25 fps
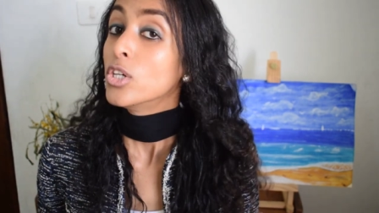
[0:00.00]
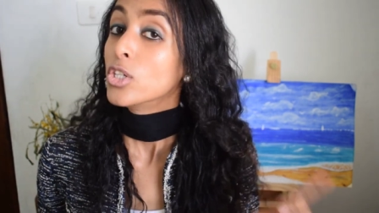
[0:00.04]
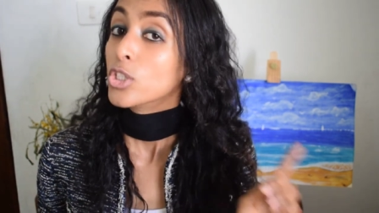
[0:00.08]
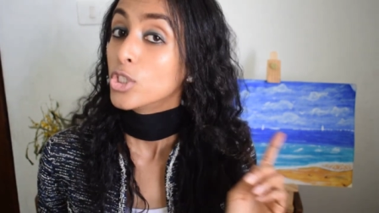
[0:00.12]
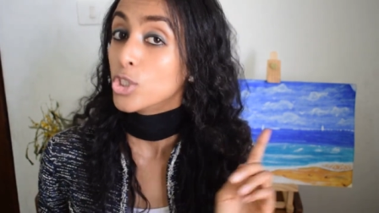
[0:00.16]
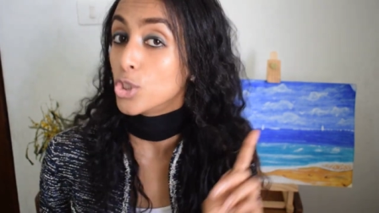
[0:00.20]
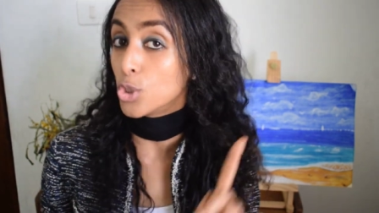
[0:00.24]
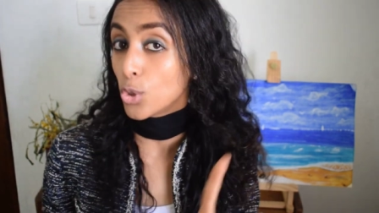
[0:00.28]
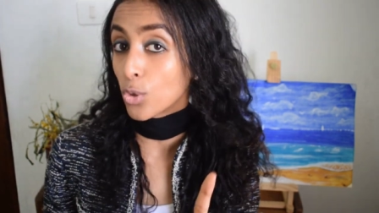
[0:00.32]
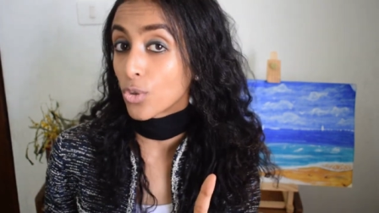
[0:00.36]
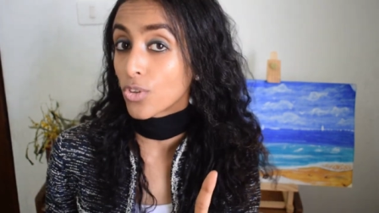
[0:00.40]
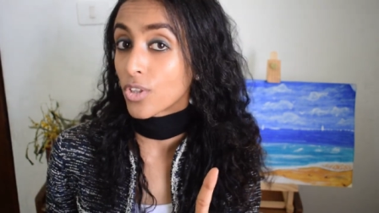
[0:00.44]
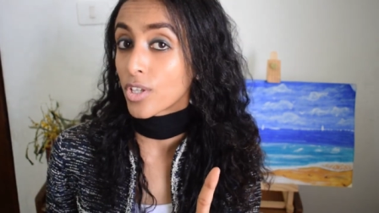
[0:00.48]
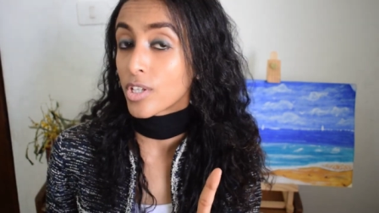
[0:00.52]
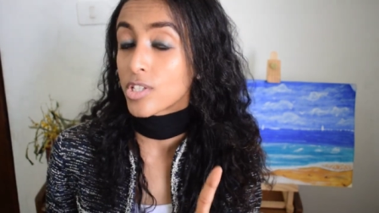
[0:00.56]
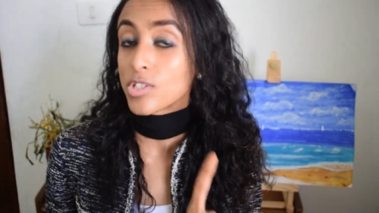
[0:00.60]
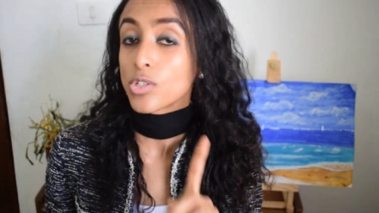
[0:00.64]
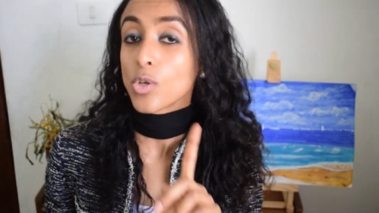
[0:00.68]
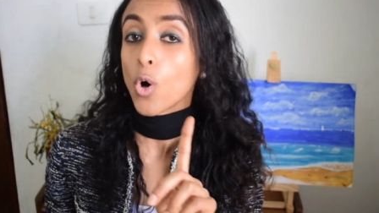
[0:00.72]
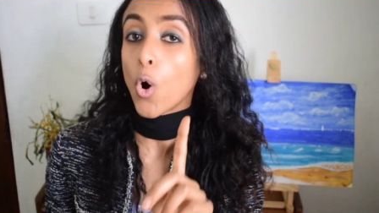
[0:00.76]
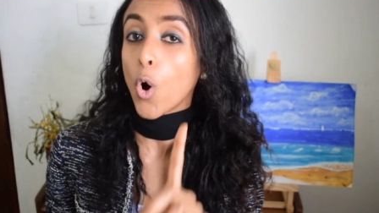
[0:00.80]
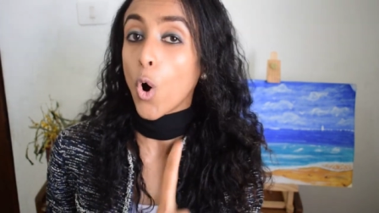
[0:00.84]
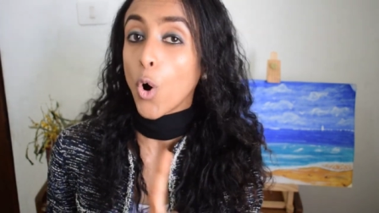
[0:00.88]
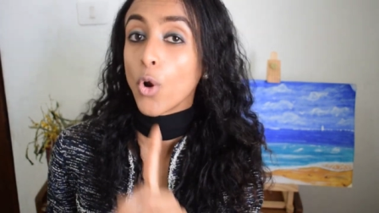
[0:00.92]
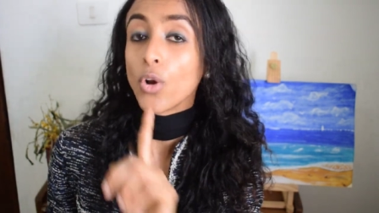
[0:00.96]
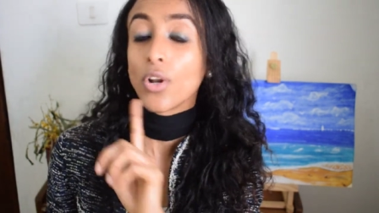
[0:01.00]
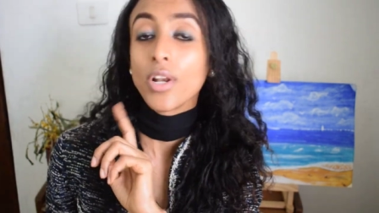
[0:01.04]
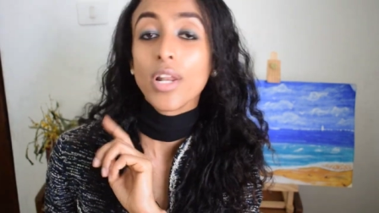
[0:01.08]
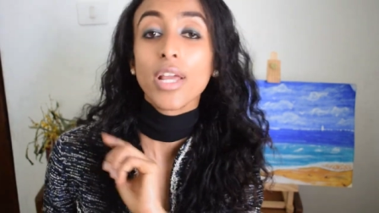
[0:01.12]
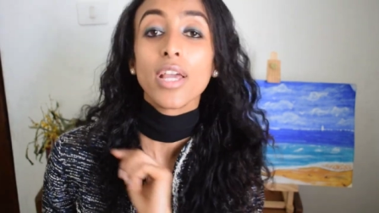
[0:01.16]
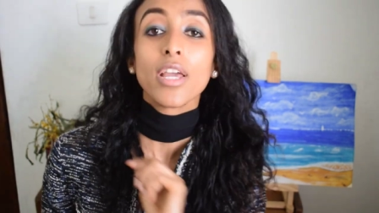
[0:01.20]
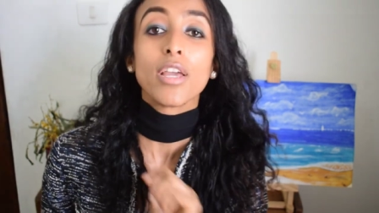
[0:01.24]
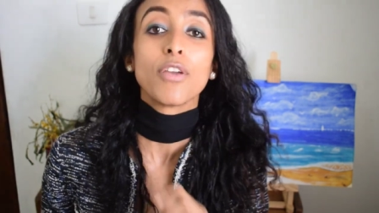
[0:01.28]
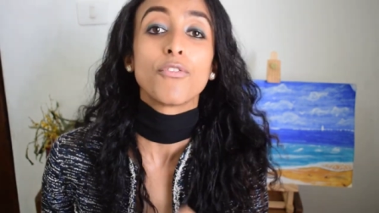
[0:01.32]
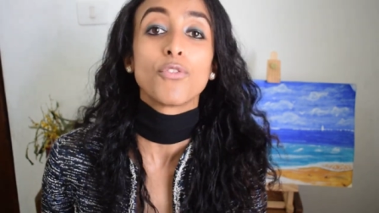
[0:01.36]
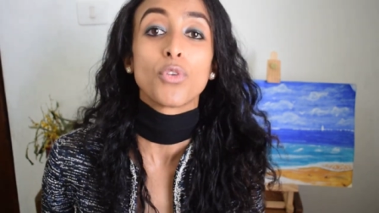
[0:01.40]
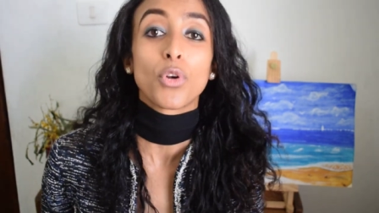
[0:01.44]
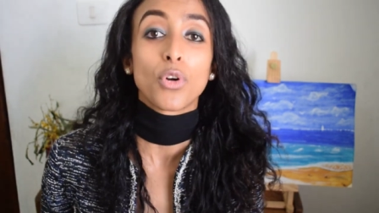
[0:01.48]
Do this
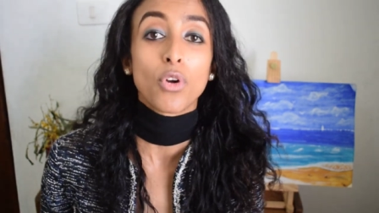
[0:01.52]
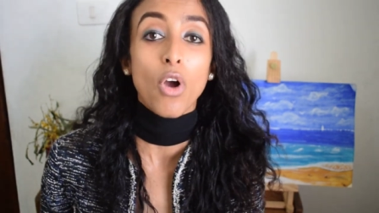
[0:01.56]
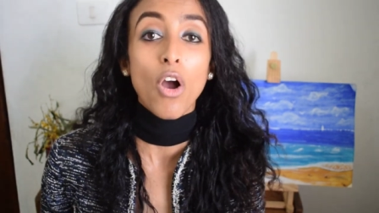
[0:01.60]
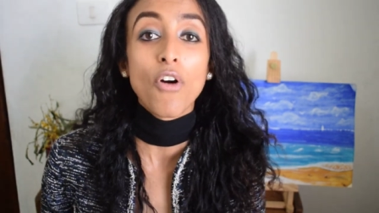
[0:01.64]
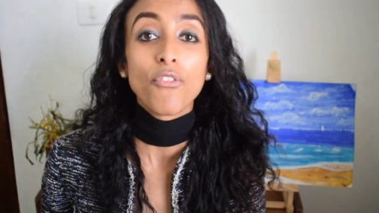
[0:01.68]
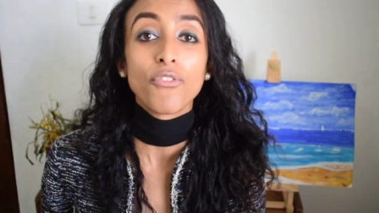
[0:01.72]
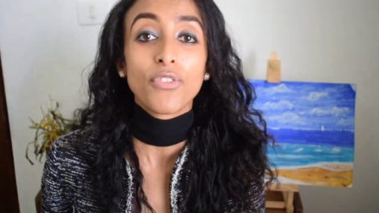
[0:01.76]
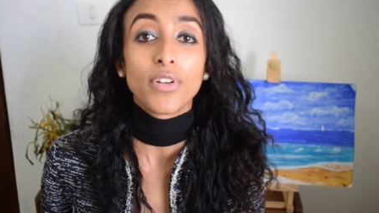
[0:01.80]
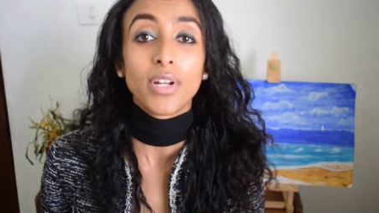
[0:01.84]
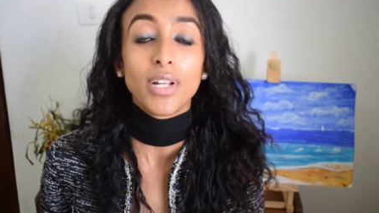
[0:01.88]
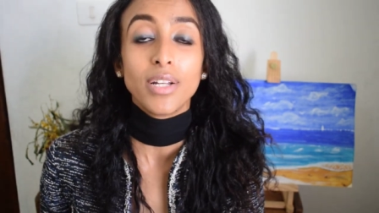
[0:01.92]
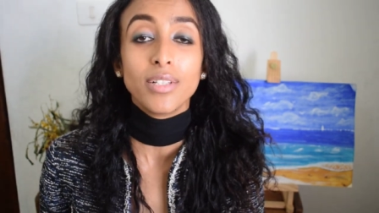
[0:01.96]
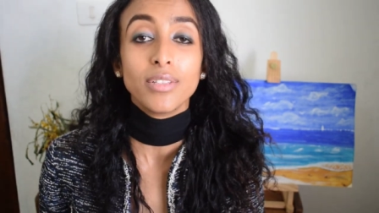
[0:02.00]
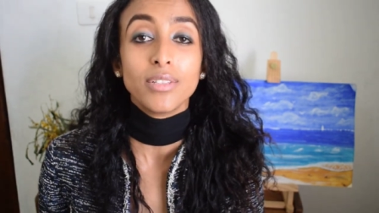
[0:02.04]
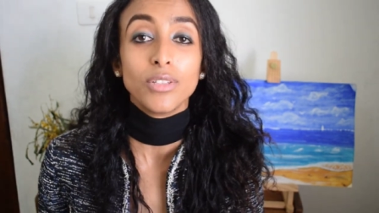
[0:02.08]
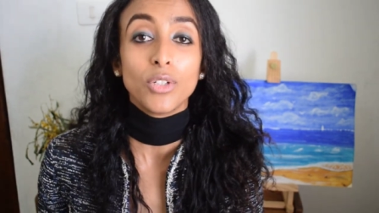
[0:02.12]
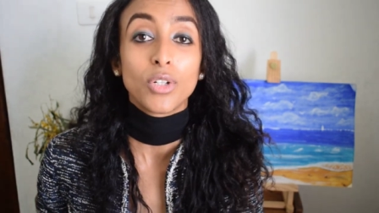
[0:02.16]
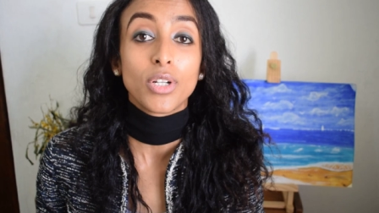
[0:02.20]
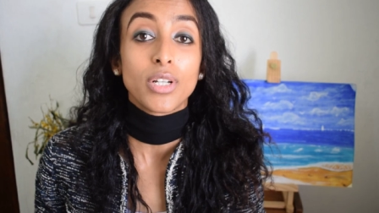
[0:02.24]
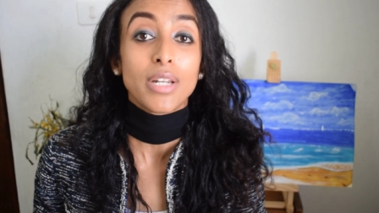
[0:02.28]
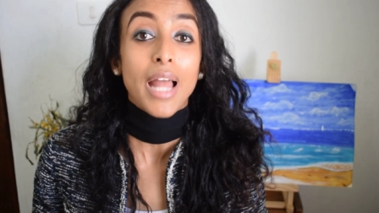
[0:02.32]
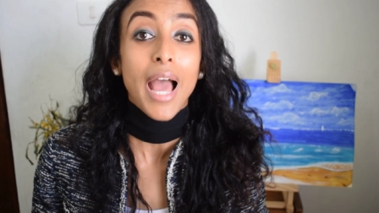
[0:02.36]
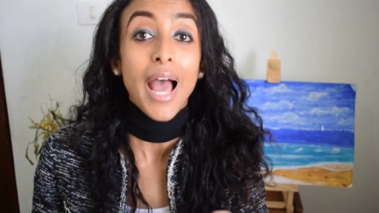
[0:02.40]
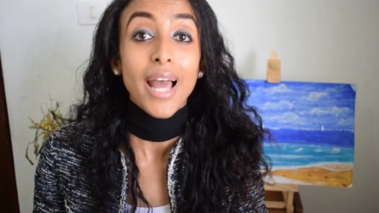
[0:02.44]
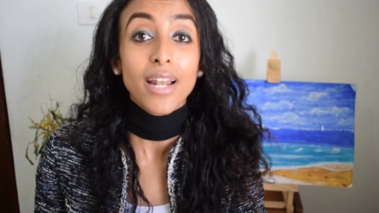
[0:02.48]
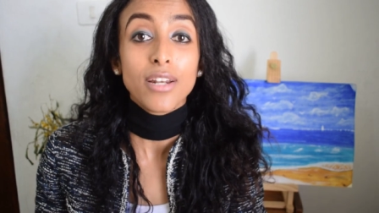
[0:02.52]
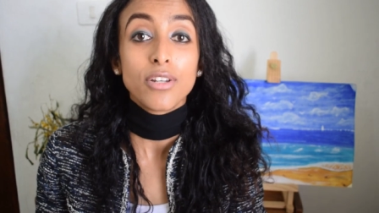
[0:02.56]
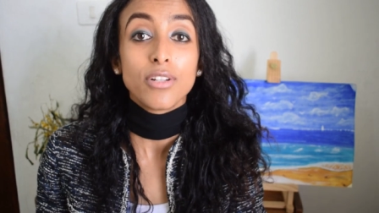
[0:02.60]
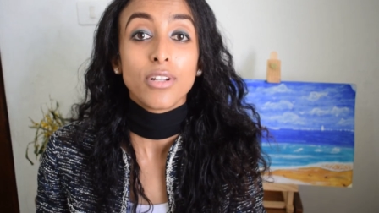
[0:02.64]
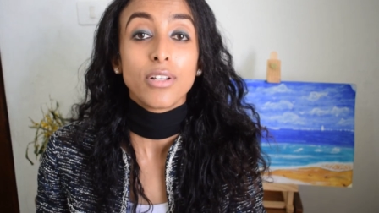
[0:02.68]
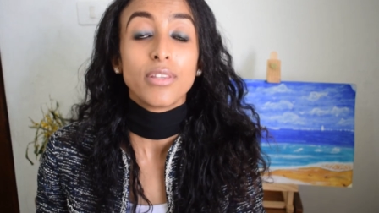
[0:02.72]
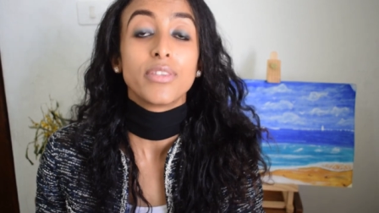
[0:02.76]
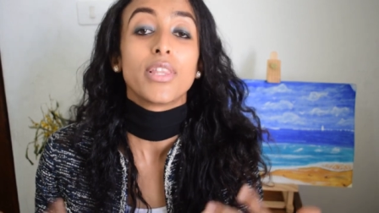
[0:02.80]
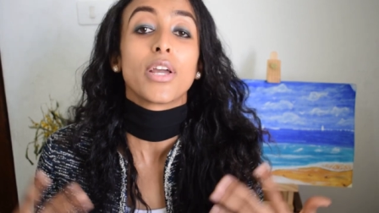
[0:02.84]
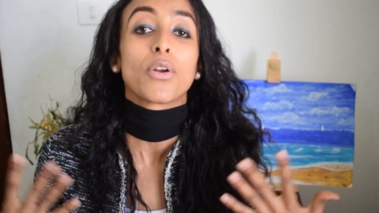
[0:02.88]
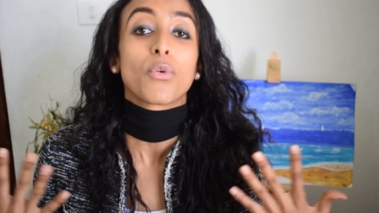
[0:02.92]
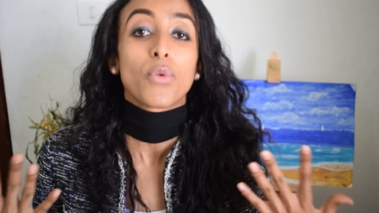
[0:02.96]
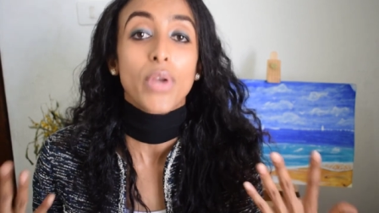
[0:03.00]
only if you're confident you can handle
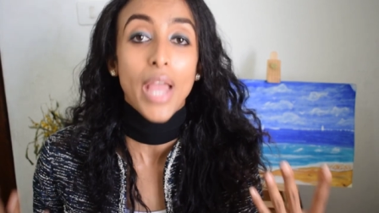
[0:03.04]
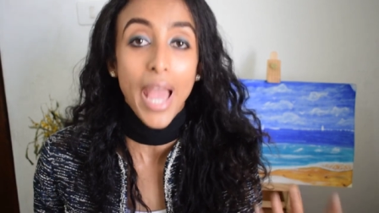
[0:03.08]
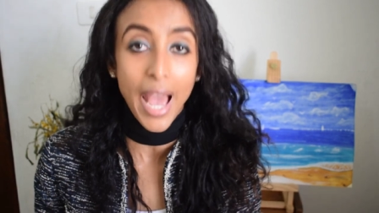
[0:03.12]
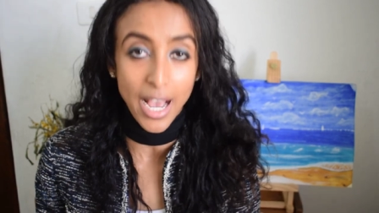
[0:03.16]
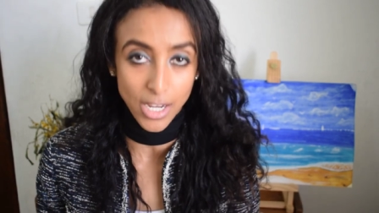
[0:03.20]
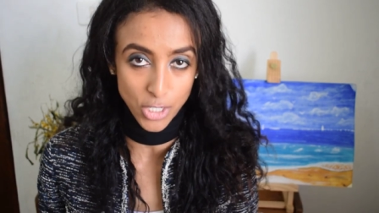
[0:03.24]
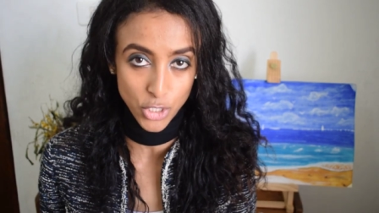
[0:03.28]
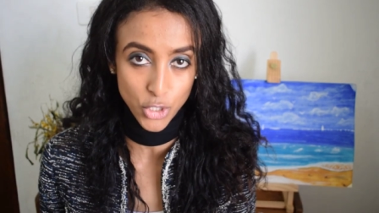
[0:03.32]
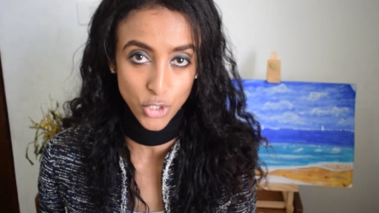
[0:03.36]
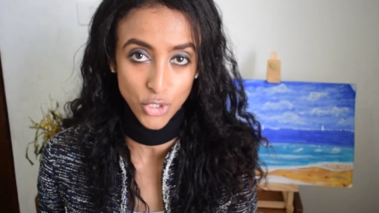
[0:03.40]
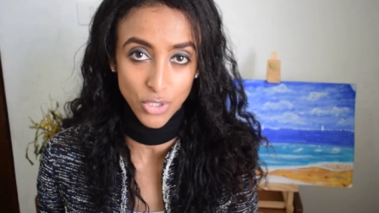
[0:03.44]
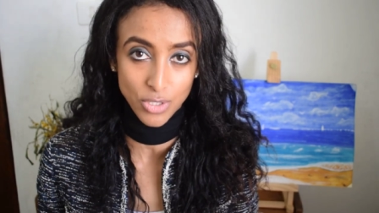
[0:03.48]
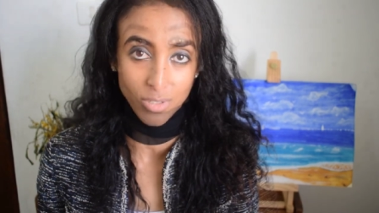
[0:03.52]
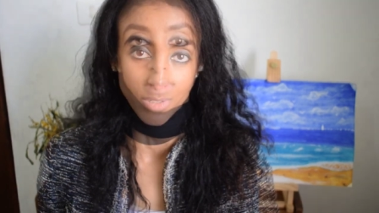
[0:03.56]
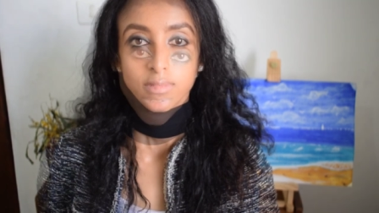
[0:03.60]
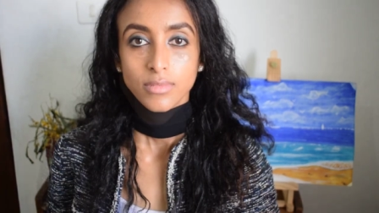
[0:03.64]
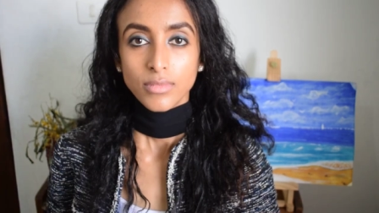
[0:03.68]
their reaction.